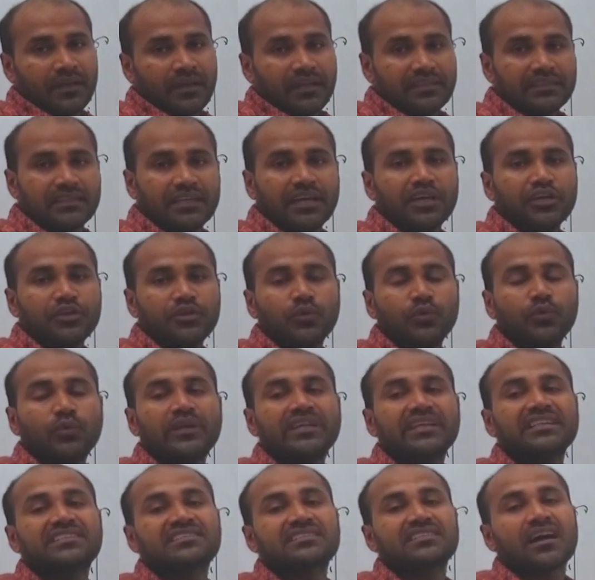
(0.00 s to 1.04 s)
The
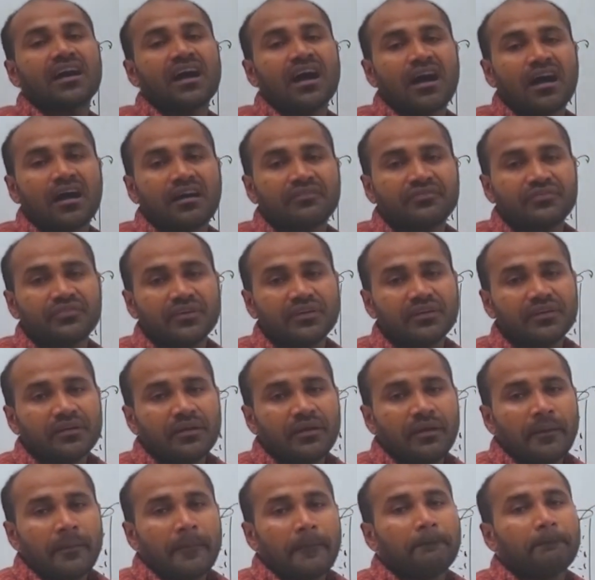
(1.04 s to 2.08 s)
units
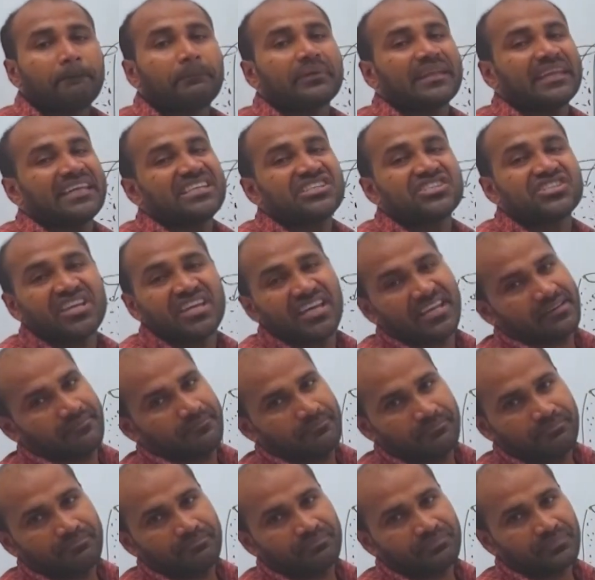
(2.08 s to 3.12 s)
of
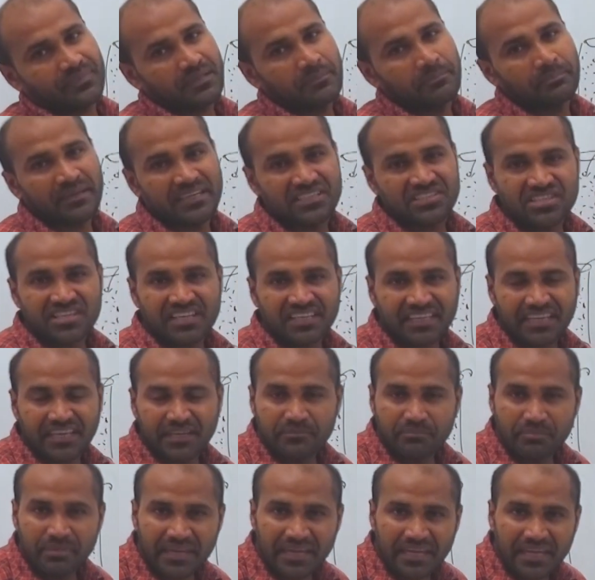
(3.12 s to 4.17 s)
pressure. Pressure
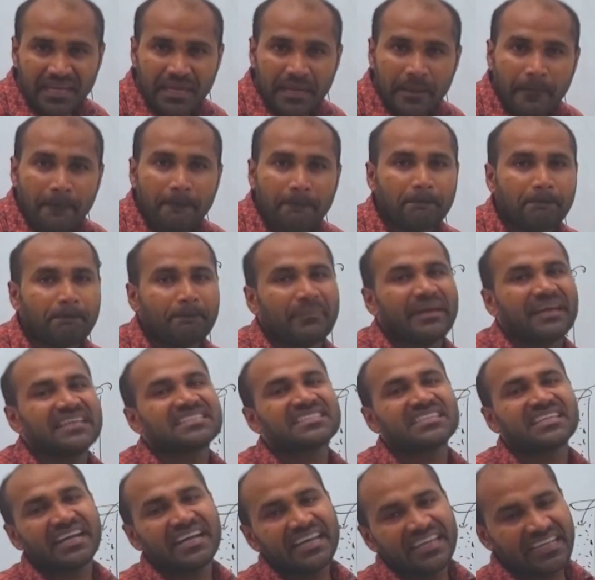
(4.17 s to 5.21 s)
can be
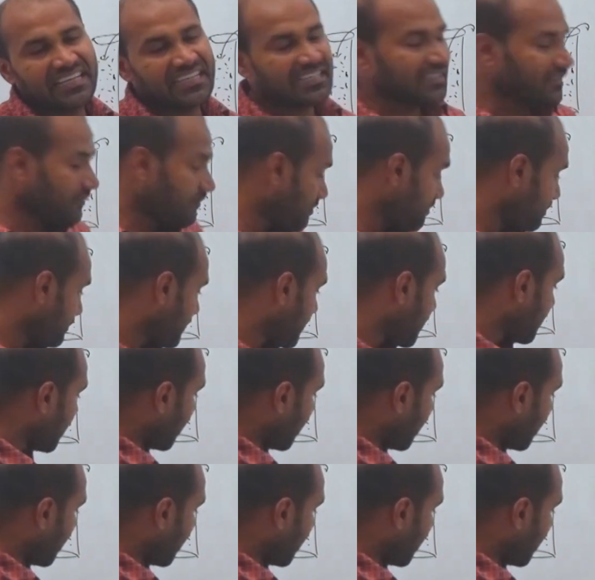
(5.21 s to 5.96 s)
measured in